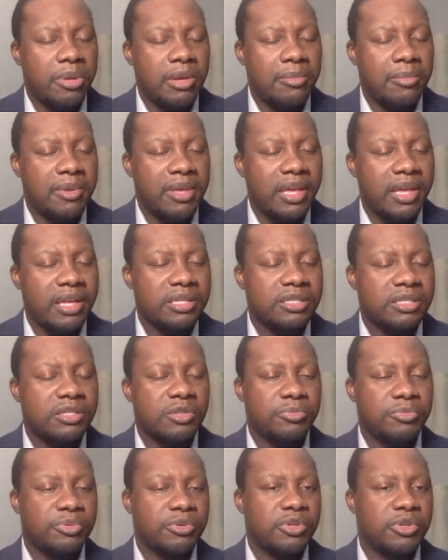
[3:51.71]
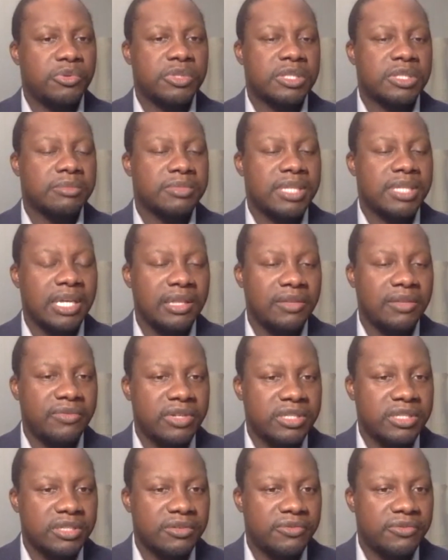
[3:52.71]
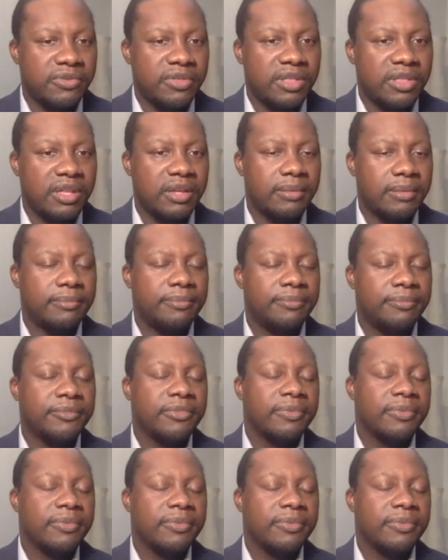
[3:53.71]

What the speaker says: PBS to produce some television for them.